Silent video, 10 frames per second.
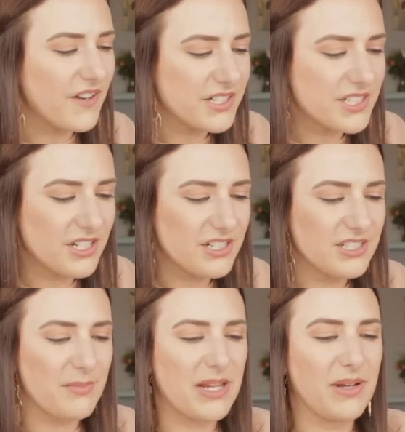Fire
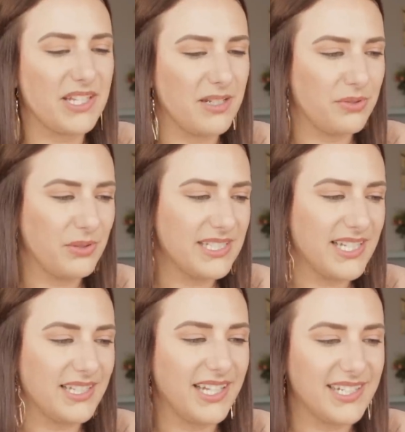starters are made by the employees
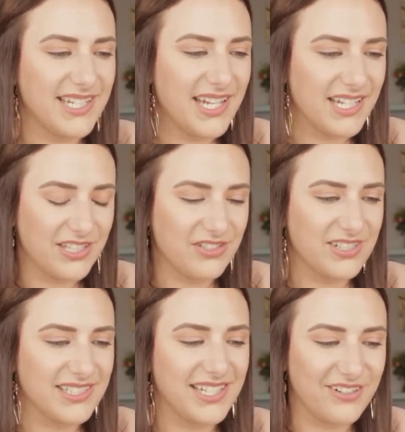at Lake State
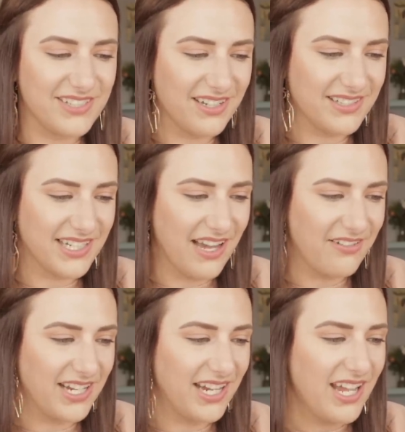Industries here in Delta
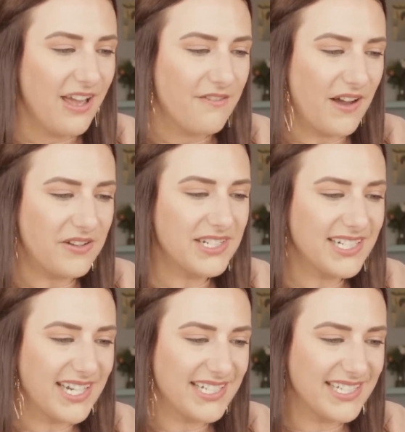County. Founded
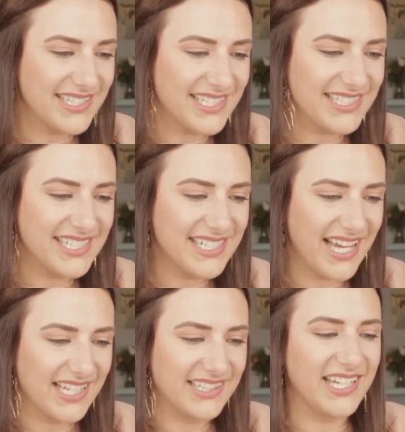in
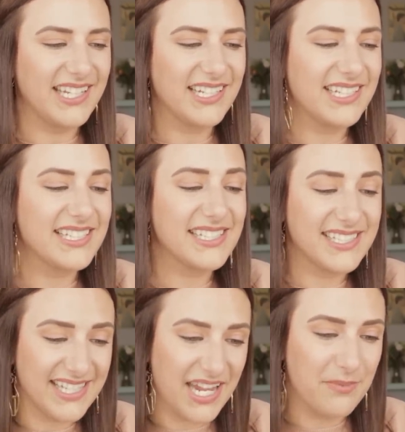1969, Lake
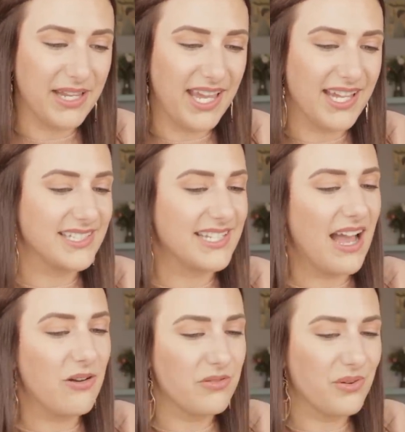State began as an
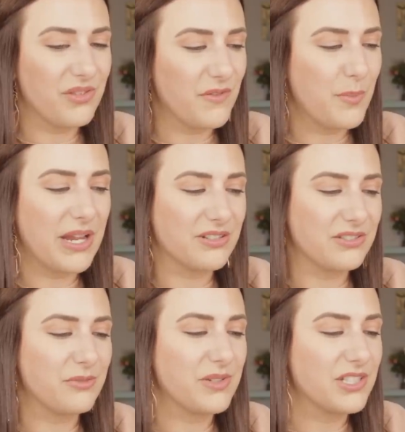outgrowth of a
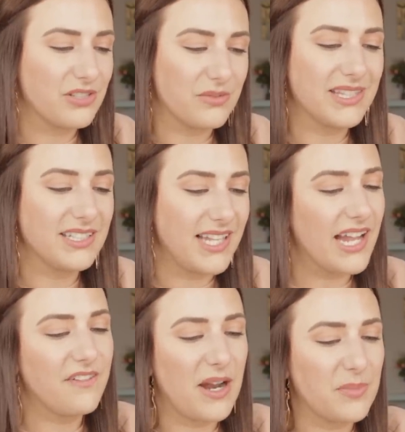parents group concerned with the
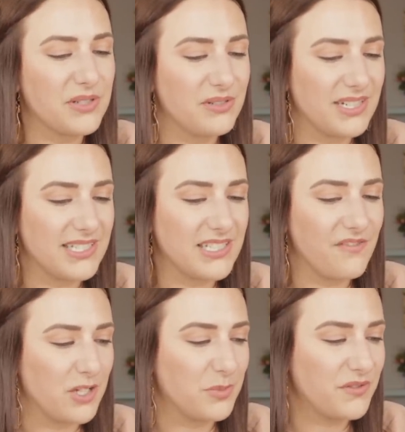lack of opportunities
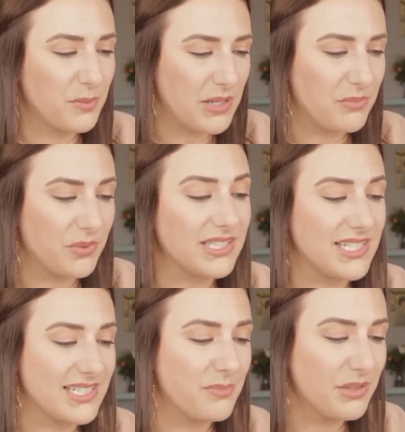available for people with
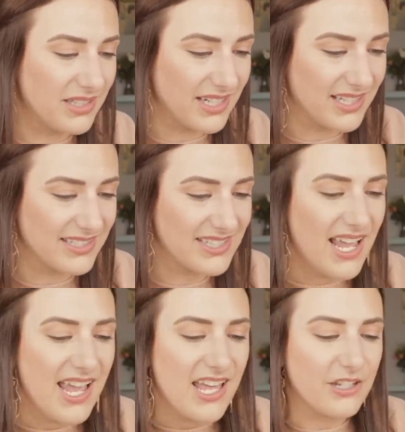disabilities.
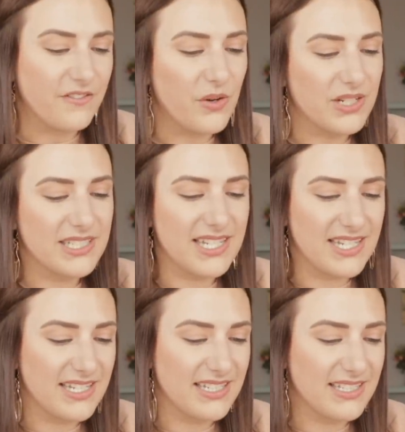Their focus
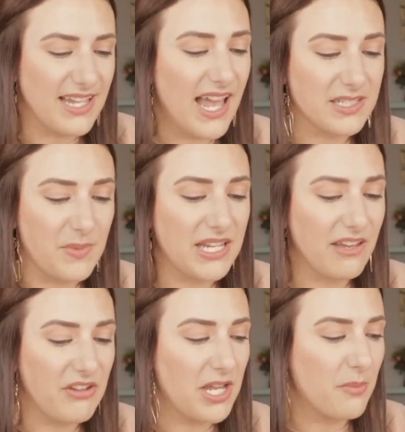is, has been
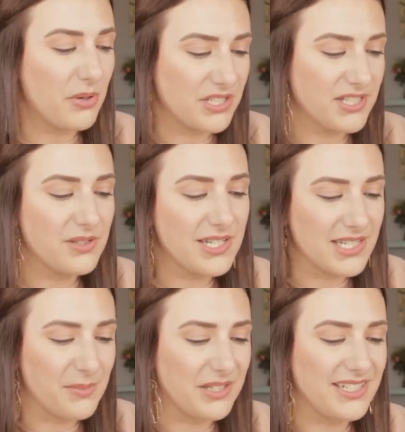giving persons with
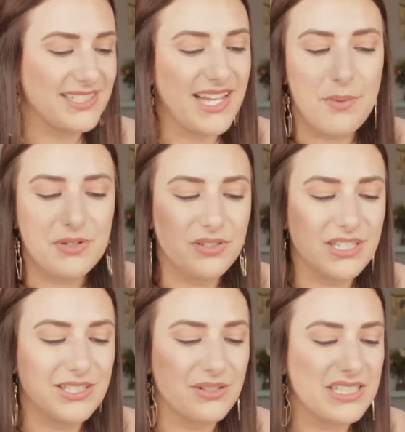disabilities the
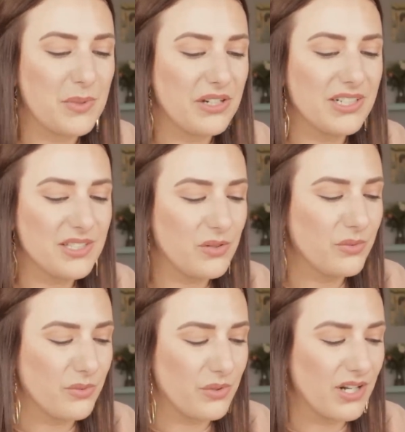opportunities to experience the
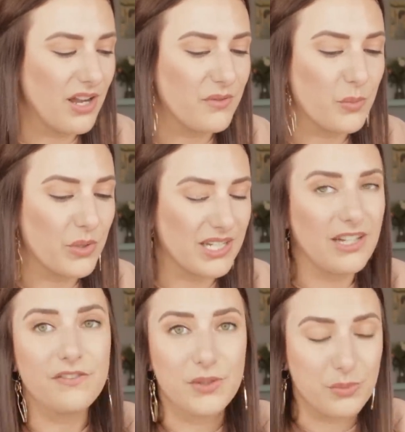reward of
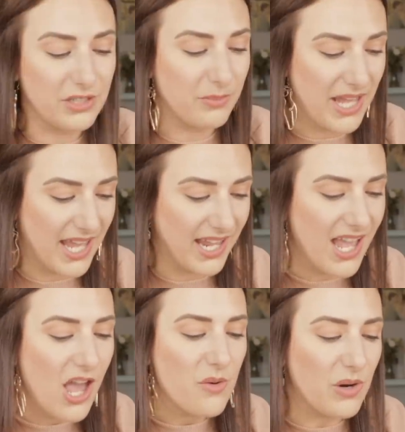working for real pay
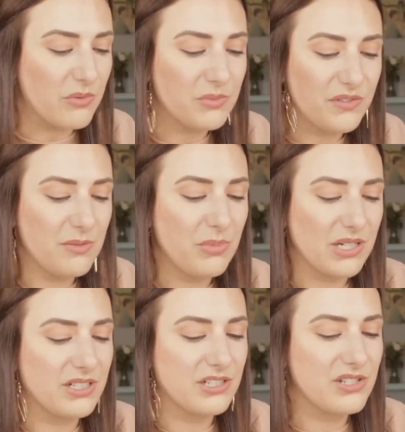while removing
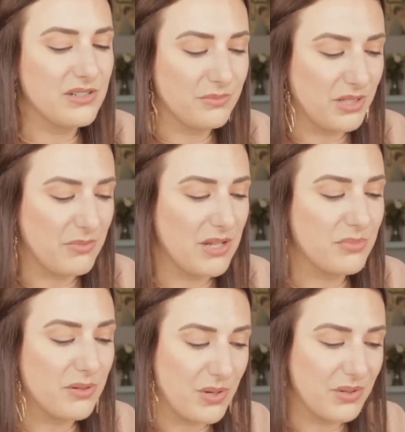barriers to employment
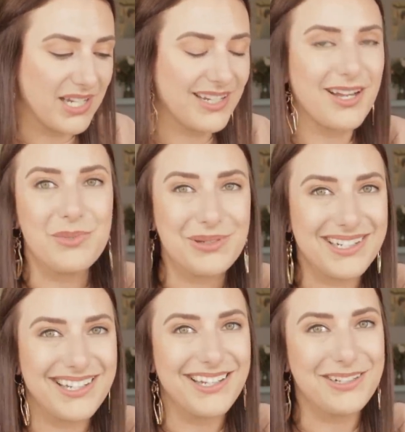and promoting
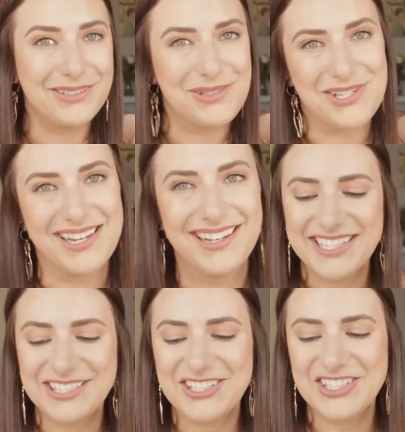community inclusion. The
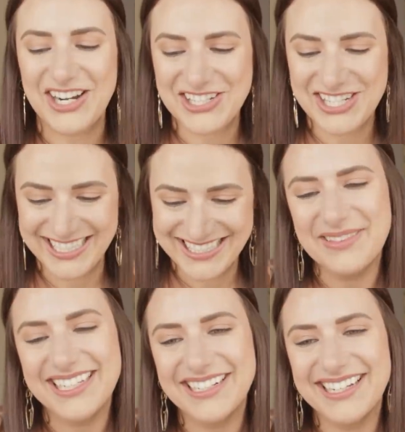instructions,
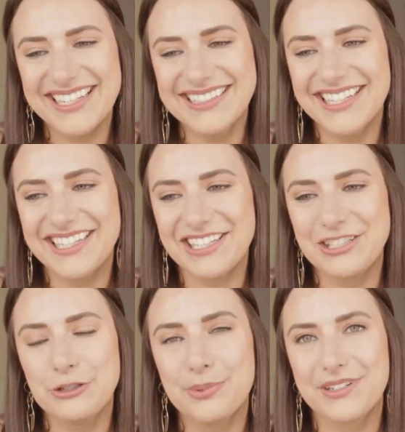they're in like
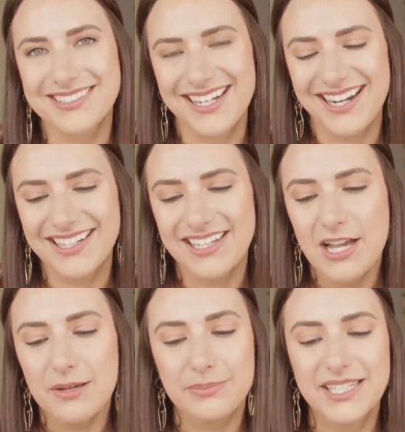Yooper talk.
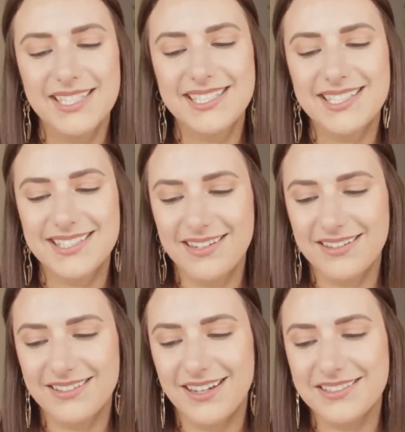Place the
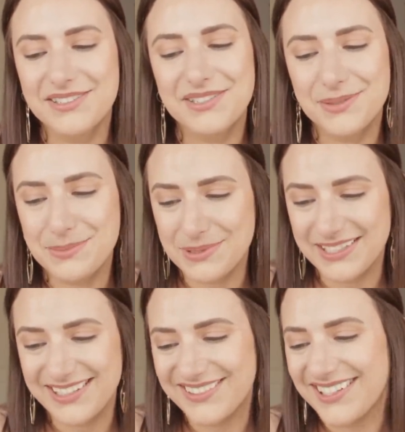starter under the
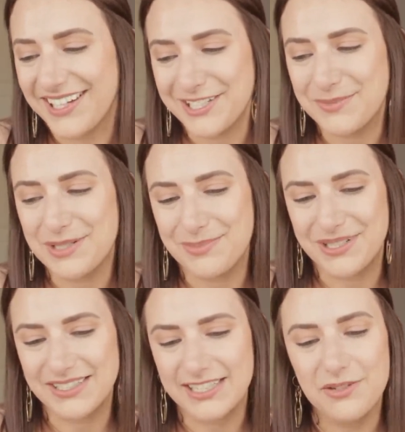wood or item to
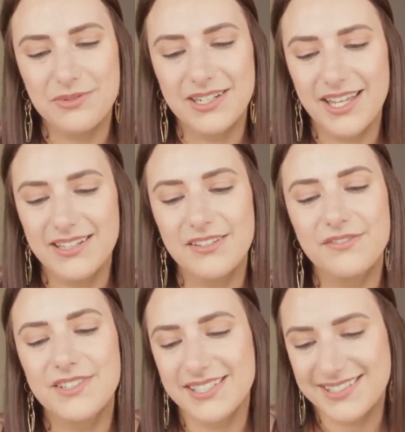burn. Light one end
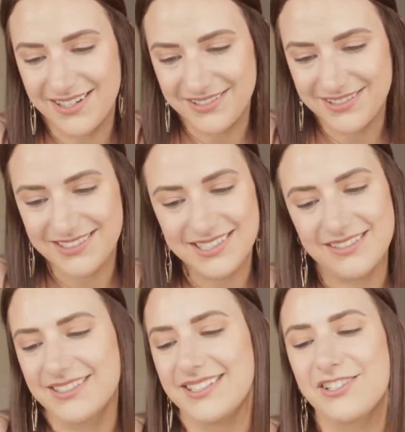of the starter
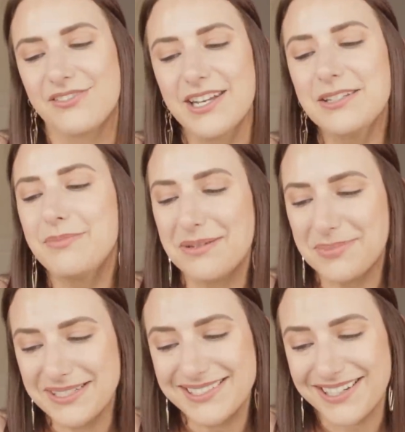until the shredded
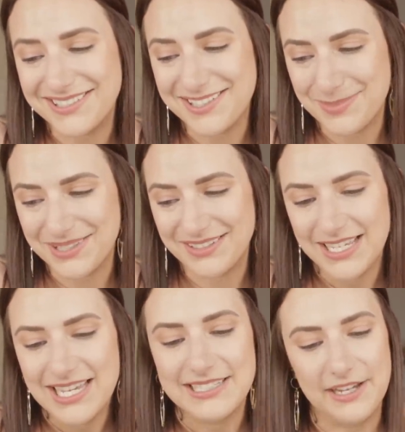paper starts to burn.
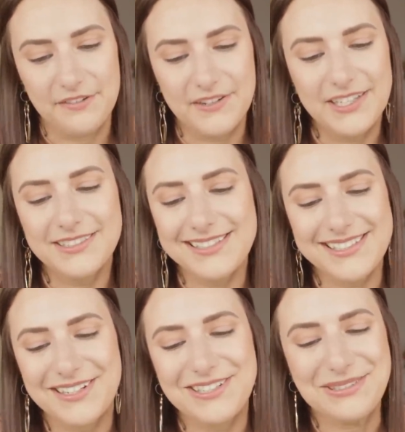The fire
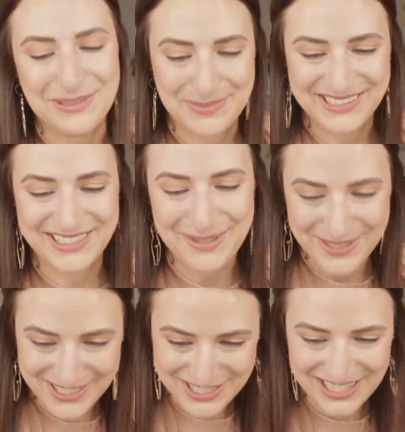starter will
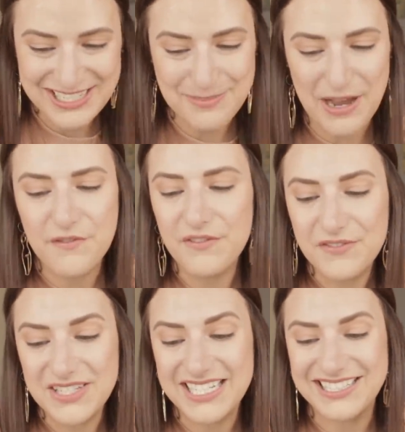burn just about
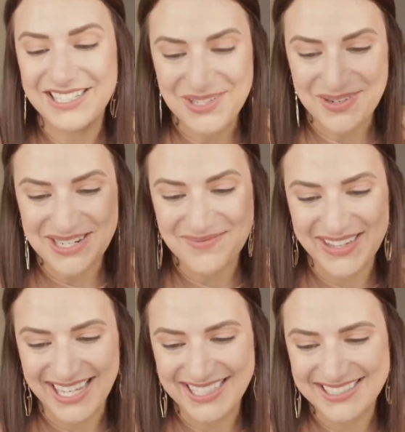15 to 20 20
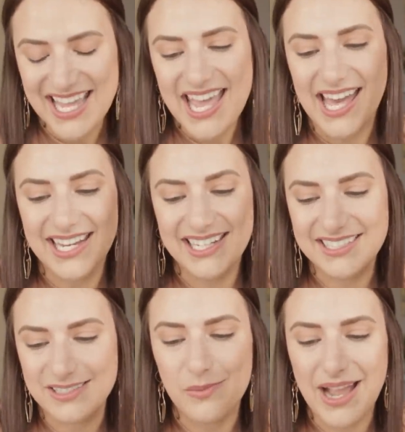minutes. And it
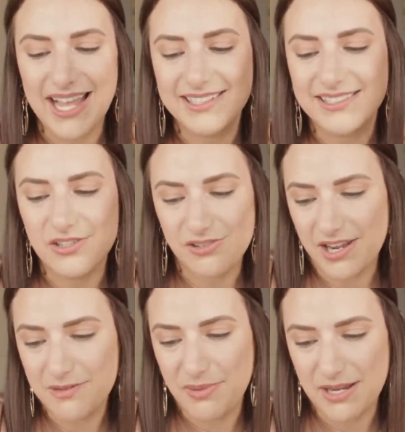is wax,
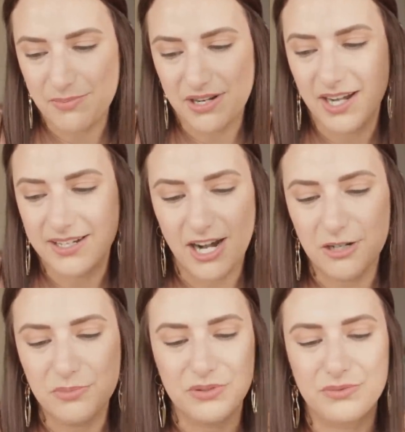shredded paper, and
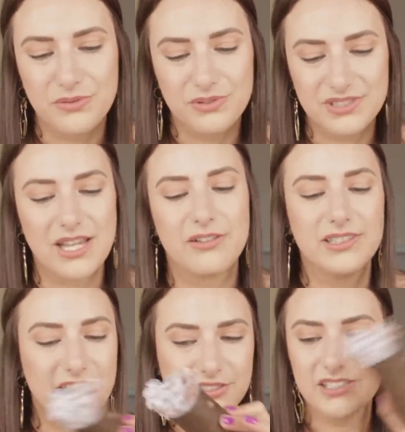cardboard rolls.
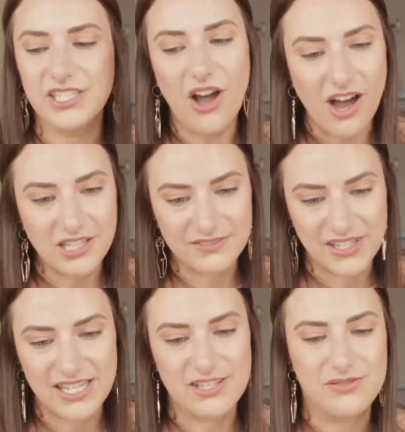Literally all of
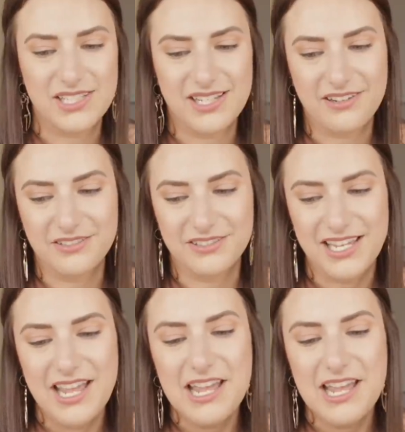it is recycled